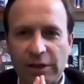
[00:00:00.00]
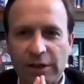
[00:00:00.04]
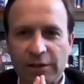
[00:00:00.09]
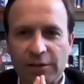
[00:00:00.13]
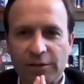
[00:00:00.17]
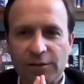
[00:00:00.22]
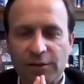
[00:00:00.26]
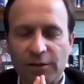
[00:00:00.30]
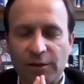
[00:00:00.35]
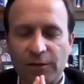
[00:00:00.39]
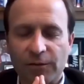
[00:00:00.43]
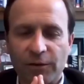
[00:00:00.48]

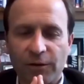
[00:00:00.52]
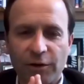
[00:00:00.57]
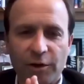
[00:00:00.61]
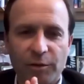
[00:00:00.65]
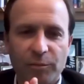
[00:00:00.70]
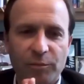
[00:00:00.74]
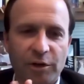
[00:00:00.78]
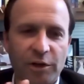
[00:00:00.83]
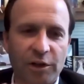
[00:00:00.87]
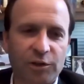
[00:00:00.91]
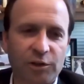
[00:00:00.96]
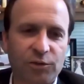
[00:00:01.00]
excellent. Very
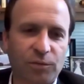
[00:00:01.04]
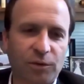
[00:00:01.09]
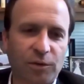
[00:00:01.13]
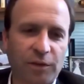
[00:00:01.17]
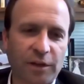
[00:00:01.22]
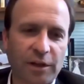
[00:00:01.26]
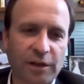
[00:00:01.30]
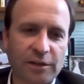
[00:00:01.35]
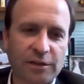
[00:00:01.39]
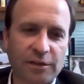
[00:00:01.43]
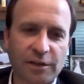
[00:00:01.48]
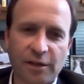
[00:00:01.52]
much. Well,
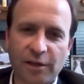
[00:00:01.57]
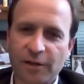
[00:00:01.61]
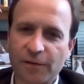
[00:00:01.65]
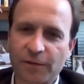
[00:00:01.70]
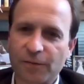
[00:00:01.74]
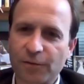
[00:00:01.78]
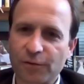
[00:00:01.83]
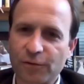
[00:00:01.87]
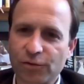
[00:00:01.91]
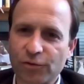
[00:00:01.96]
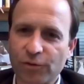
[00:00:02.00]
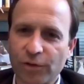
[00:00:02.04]
thanks, Kenia,
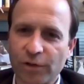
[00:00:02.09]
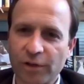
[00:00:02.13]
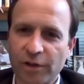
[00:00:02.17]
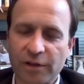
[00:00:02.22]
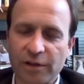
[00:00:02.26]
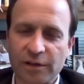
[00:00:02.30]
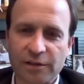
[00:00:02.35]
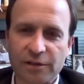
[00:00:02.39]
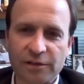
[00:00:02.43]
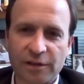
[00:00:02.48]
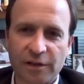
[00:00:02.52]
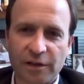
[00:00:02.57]
for joining
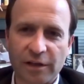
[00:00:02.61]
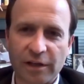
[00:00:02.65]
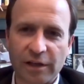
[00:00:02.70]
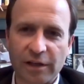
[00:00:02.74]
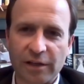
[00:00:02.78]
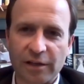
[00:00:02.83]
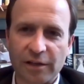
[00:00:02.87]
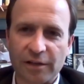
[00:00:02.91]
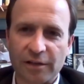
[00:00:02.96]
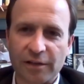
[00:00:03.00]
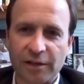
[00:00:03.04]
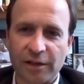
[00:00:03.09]
us
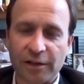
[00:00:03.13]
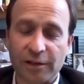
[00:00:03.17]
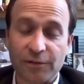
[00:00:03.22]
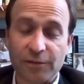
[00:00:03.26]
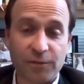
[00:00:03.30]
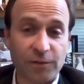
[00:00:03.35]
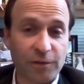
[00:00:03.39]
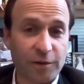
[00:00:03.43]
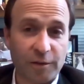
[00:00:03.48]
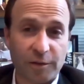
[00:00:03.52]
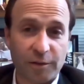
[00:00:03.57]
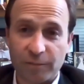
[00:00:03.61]
today, and thanks
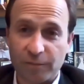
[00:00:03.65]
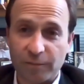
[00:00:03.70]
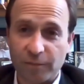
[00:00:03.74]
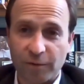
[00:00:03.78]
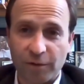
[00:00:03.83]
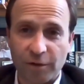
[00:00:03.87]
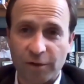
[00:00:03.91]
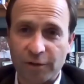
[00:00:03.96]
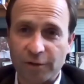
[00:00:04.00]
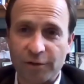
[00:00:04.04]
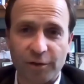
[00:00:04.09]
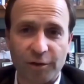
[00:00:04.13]
for the
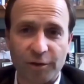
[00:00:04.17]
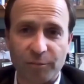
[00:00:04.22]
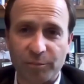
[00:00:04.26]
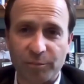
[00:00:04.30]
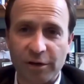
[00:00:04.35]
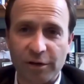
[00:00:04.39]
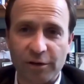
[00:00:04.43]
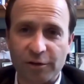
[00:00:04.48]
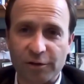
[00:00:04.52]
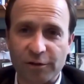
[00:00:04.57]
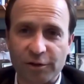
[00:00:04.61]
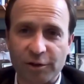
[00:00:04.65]
long-term
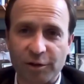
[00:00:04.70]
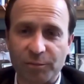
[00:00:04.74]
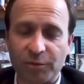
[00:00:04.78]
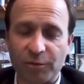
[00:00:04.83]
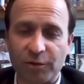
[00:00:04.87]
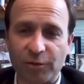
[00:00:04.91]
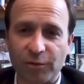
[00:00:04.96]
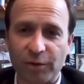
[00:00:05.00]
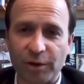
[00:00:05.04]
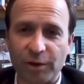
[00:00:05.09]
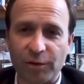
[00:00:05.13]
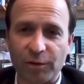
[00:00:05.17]
partnership and
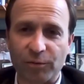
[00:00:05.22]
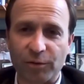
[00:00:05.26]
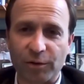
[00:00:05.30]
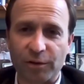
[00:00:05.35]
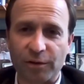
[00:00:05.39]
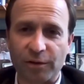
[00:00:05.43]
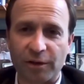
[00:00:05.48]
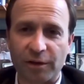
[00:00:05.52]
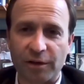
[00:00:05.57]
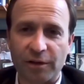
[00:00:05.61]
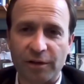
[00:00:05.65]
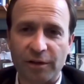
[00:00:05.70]
the great
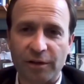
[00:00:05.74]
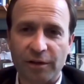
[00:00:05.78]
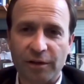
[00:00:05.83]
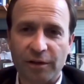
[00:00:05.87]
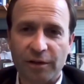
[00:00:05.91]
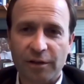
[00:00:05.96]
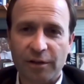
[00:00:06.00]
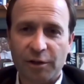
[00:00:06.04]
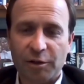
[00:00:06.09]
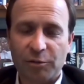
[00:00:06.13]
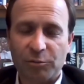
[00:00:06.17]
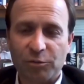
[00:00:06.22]
work that
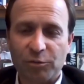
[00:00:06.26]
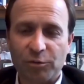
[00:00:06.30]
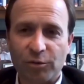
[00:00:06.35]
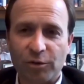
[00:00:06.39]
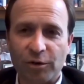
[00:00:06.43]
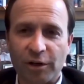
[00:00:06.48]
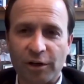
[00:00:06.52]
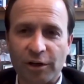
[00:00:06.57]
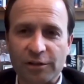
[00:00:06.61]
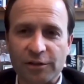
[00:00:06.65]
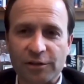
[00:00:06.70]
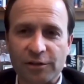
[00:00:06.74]
Blue
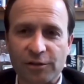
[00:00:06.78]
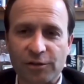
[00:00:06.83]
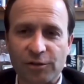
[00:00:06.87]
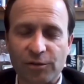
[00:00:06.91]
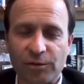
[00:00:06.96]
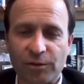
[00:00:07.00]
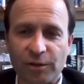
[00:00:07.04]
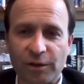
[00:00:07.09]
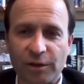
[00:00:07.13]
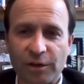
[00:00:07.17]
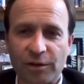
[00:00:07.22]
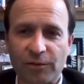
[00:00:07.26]
Cross is
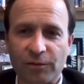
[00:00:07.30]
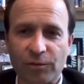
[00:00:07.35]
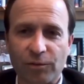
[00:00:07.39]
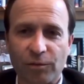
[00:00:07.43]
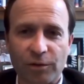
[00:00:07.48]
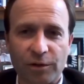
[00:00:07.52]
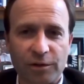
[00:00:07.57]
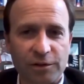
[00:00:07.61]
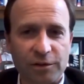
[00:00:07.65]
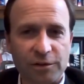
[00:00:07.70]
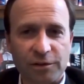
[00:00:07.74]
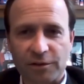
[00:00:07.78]
doing, and of
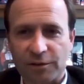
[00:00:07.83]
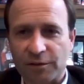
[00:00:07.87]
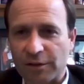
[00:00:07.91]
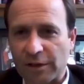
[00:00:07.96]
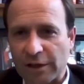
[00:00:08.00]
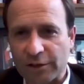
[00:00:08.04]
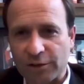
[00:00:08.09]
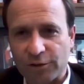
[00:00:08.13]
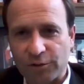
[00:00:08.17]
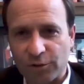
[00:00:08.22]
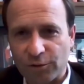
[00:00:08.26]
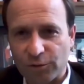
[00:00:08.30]
course,
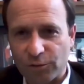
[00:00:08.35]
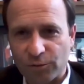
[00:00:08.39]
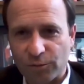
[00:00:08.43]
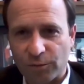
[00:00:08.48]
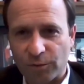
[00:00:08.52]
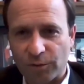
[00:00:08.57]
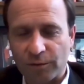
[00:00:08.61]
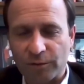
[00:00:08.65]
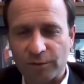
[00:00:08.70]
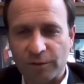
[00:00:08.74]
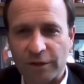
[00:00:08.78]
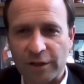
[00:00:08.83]
as
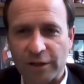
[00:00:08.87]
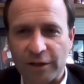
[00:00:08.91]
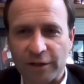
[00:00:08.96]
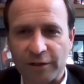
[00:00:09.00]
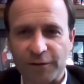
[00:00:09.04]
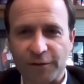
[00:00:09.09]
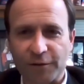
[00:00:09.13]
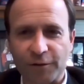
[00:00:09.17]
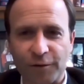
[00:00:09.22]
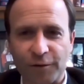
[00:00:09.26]
usual, ahead of the